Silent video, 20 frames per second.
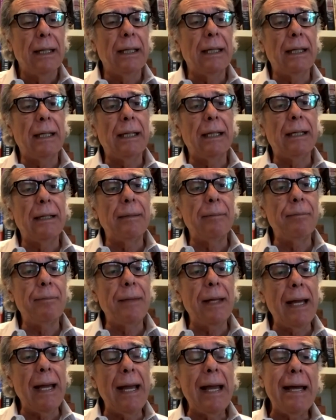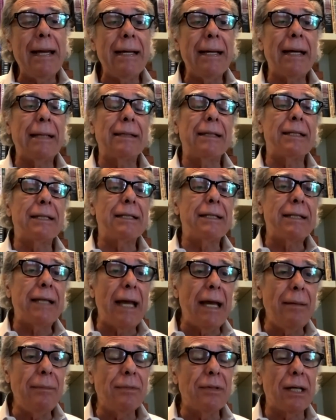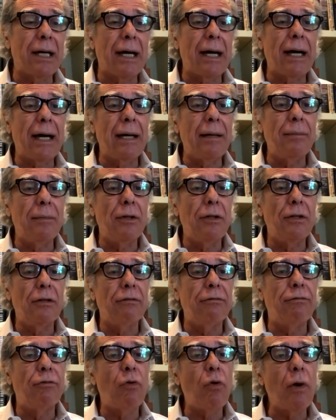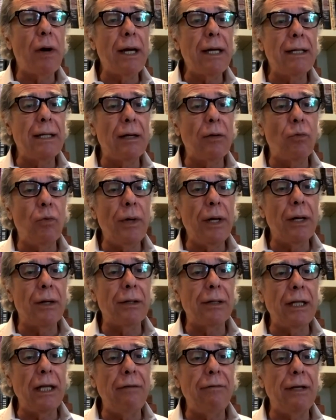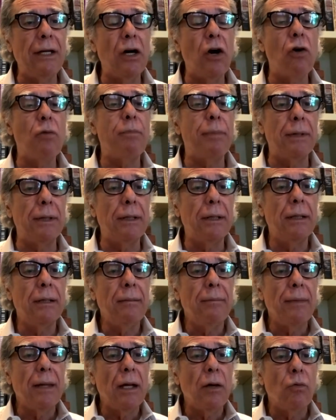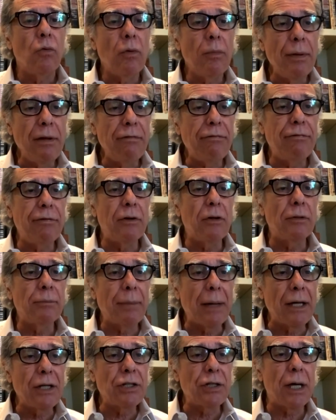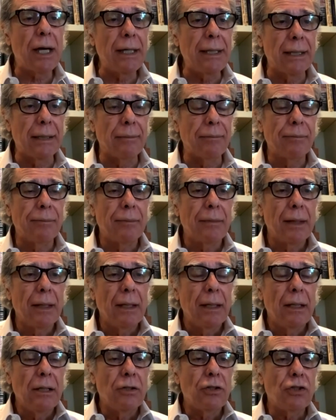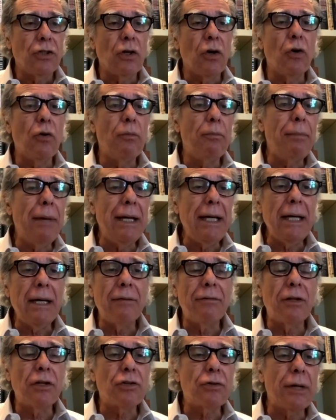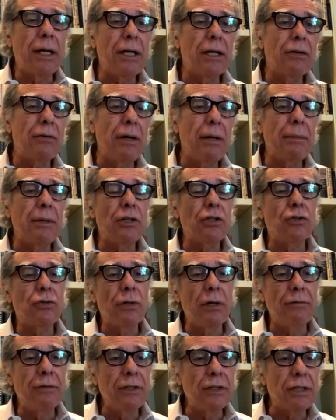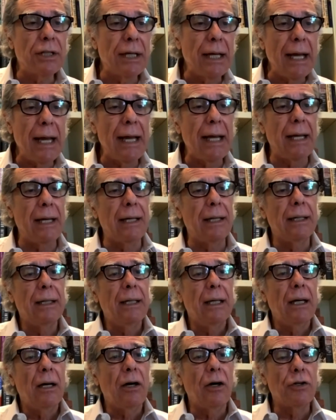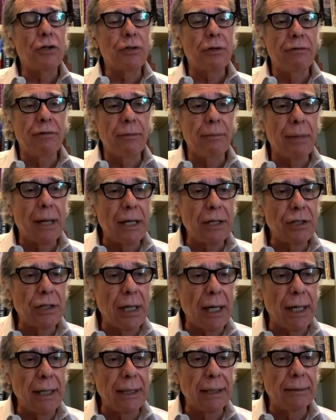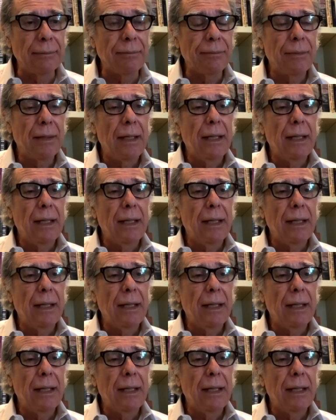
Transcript: And at the same time, the void that we are leaving open will be filled by China. So many of the trade agreements driven today are driven by China.